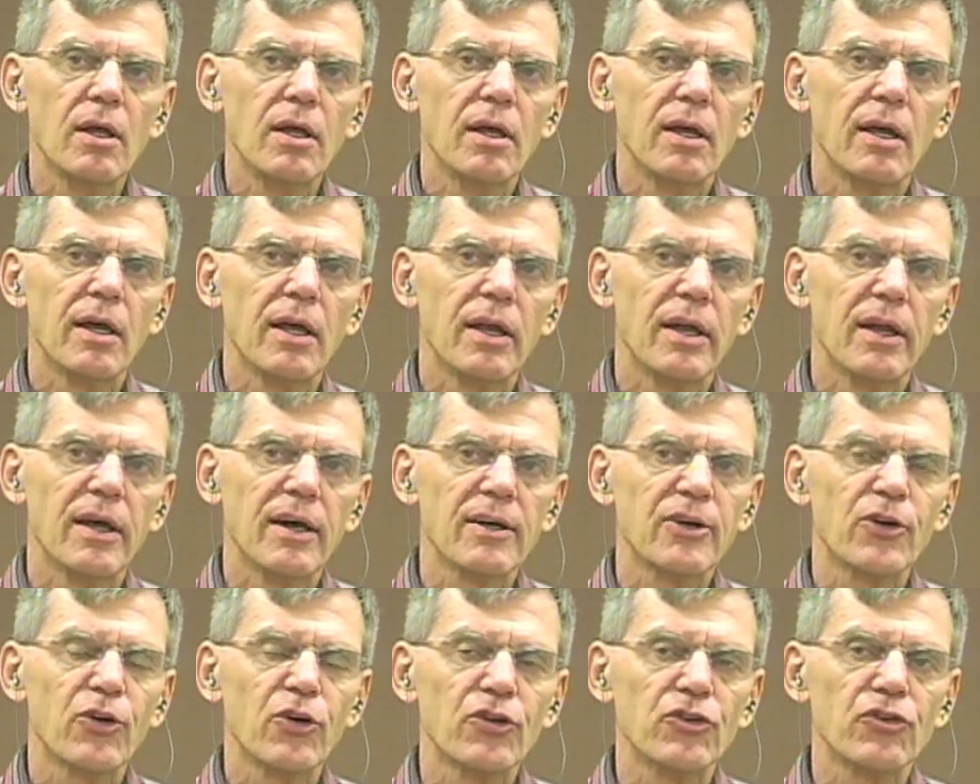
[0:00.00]
And,
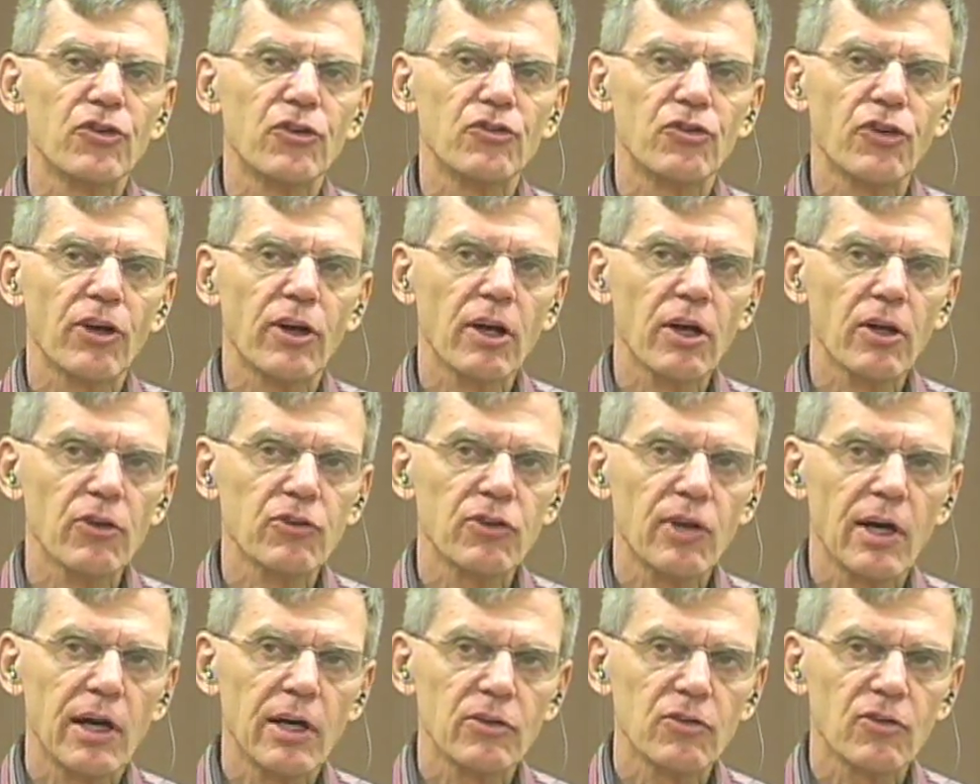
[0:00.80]
of course, a jail
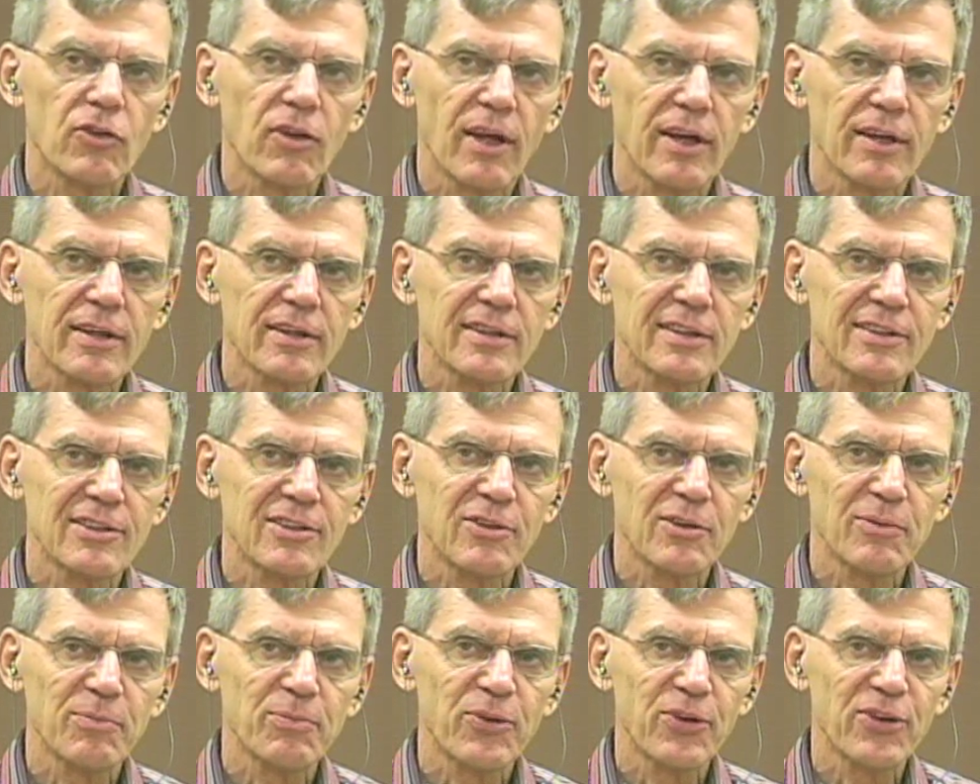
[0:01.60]
sounds like it's
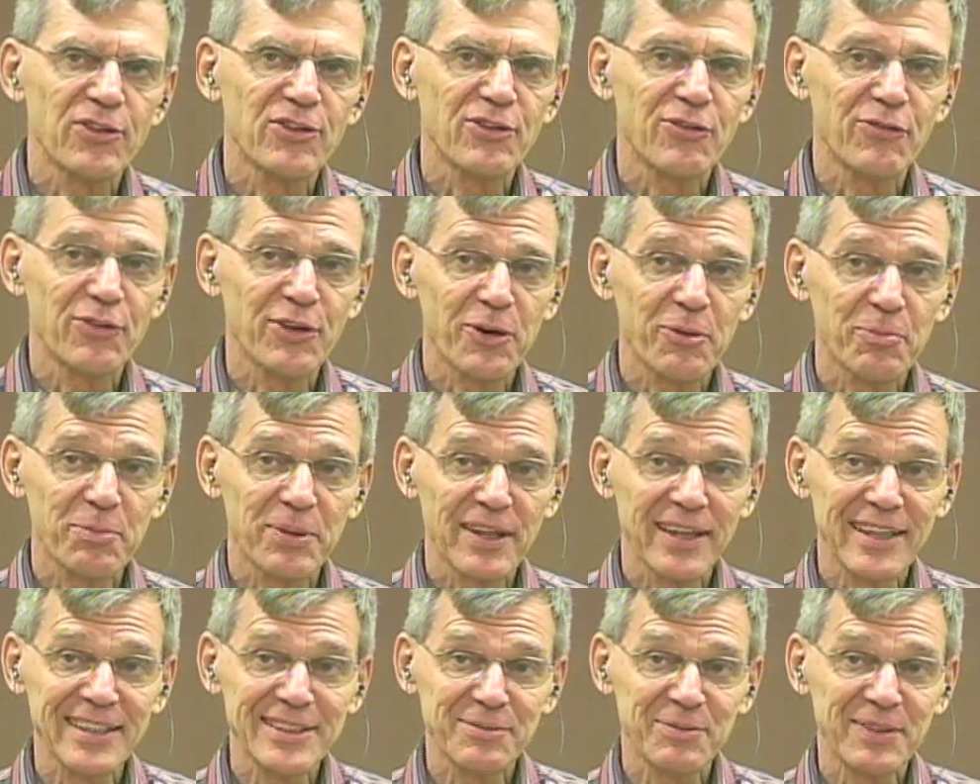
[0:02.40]
a pretty severe
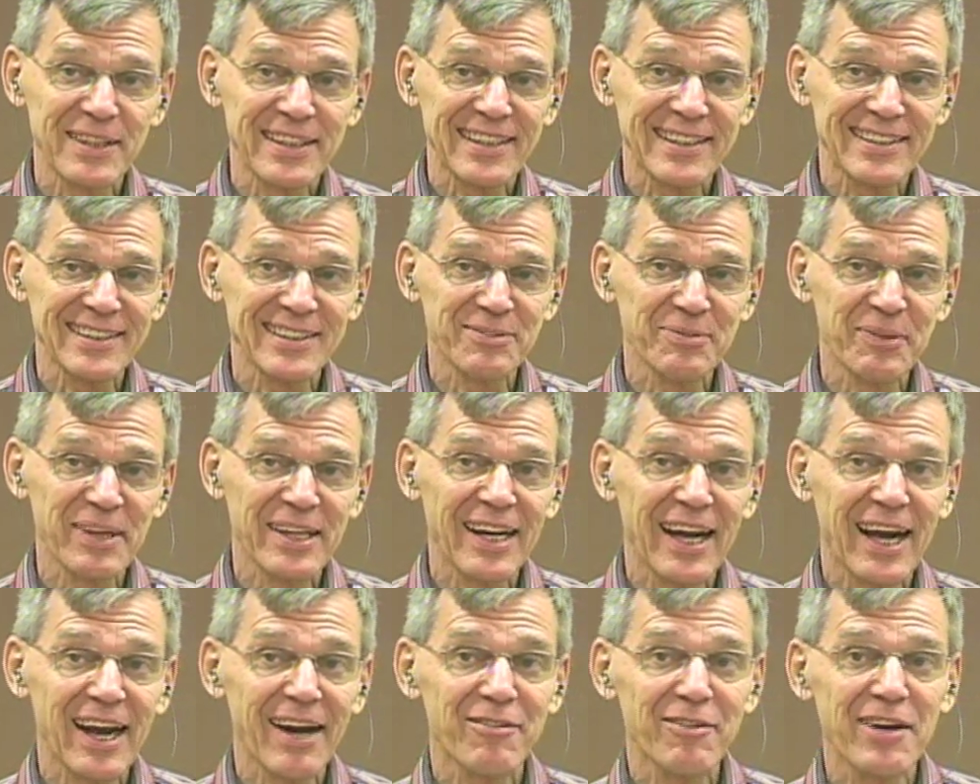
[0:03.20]
place, because it's made
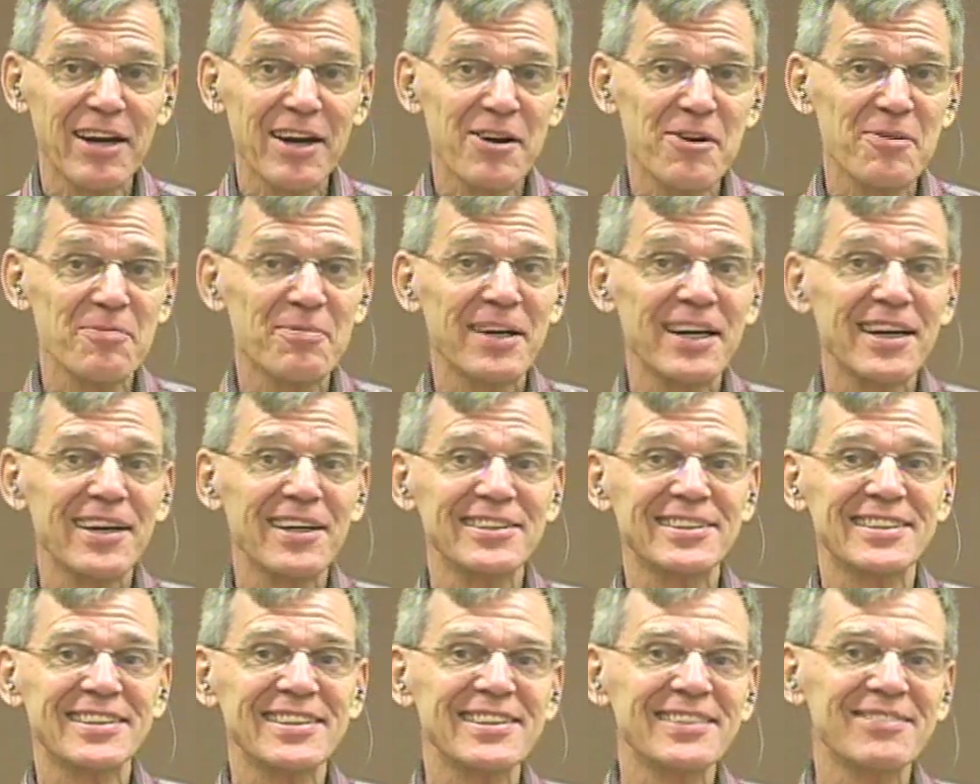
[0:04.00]
out of iron
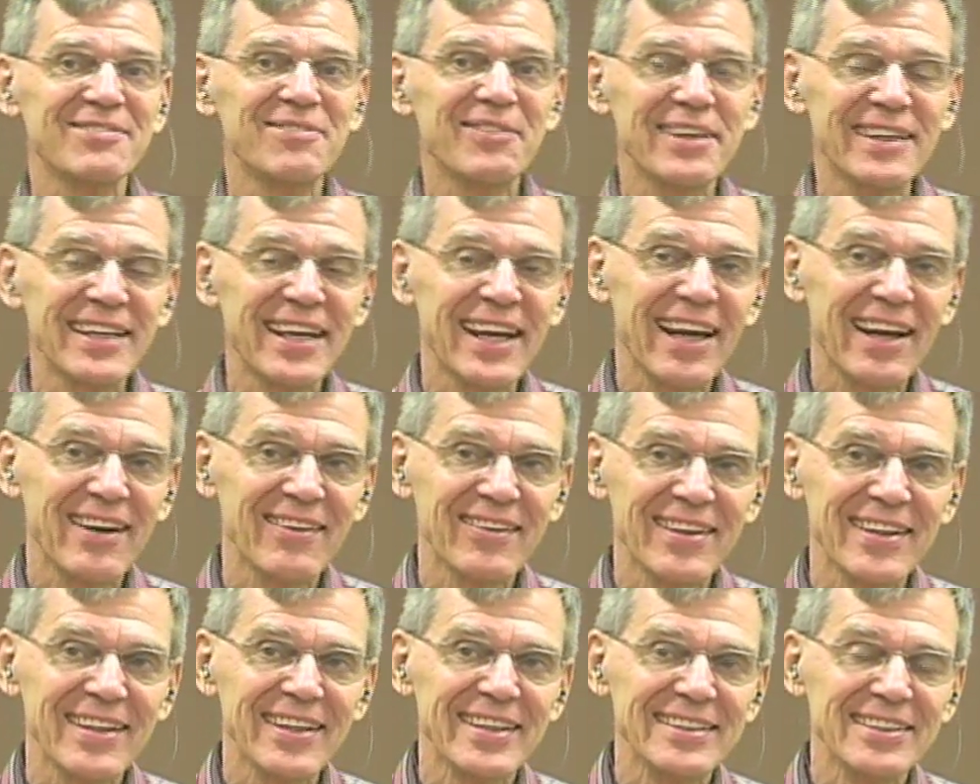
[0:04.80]
bars and we can't
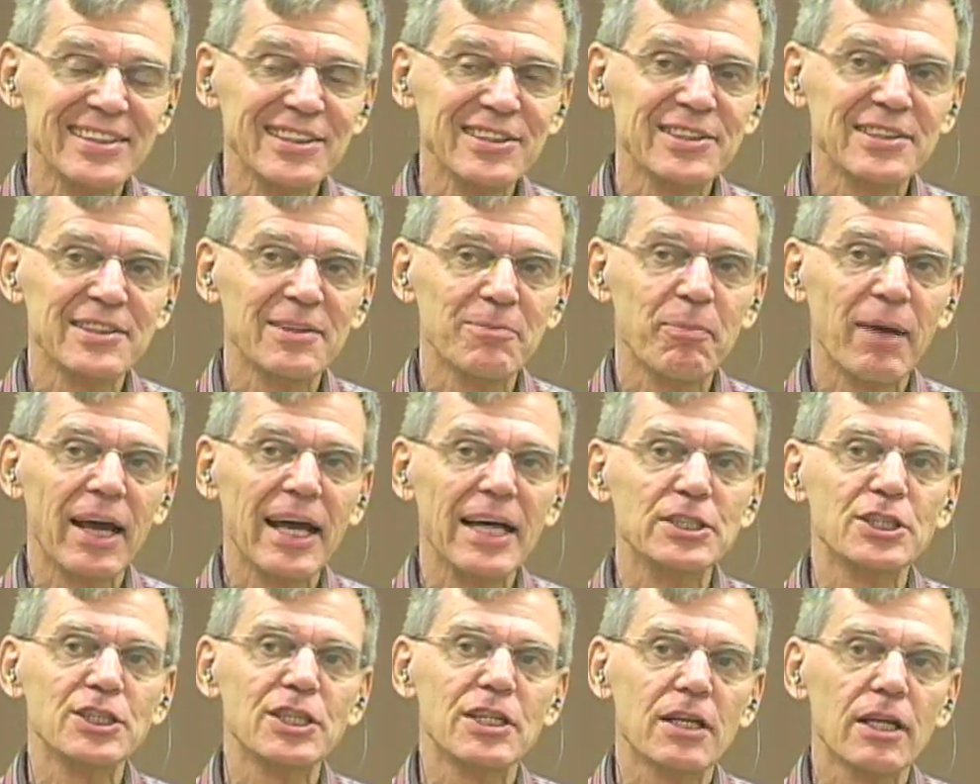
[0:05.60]
really just
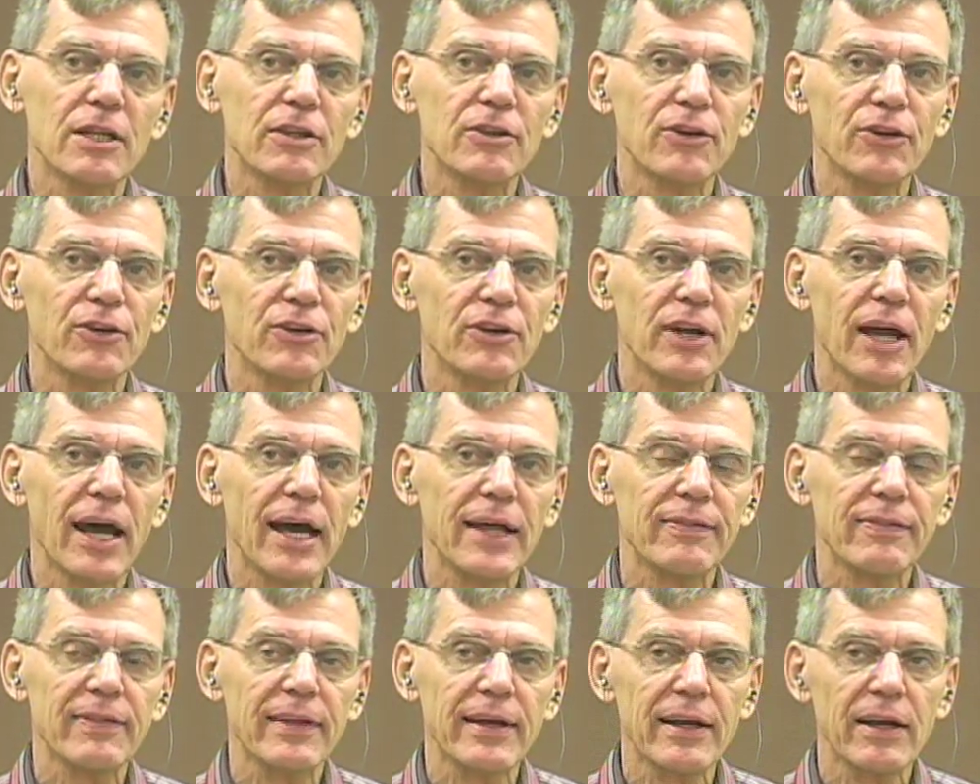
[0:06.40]
imagine that they're
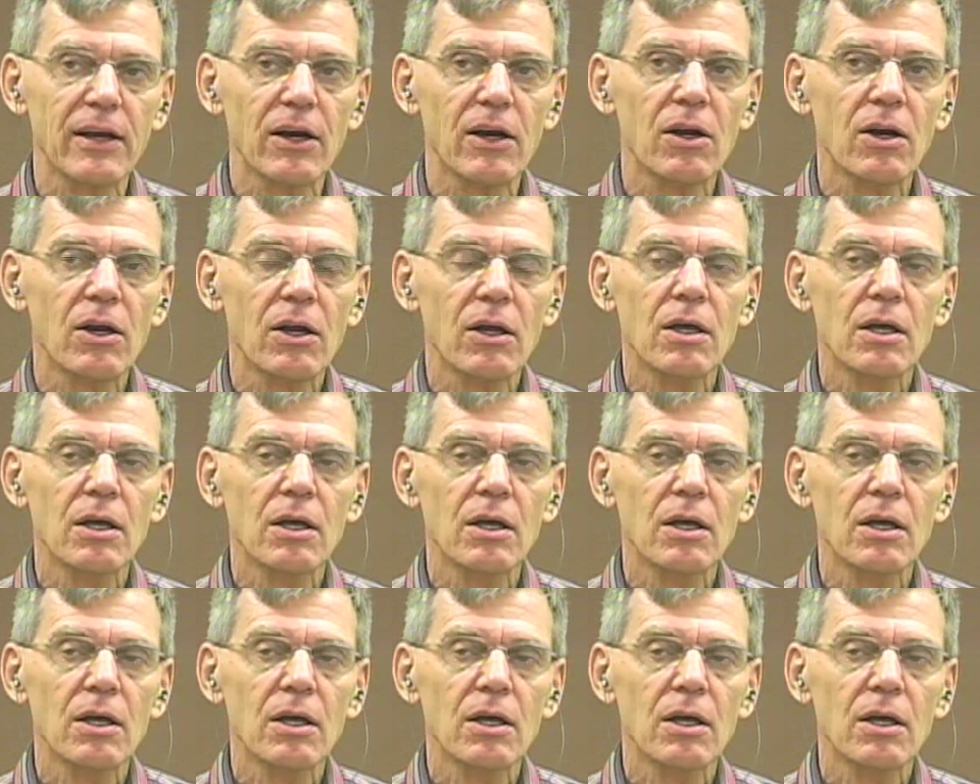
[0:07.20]
not there.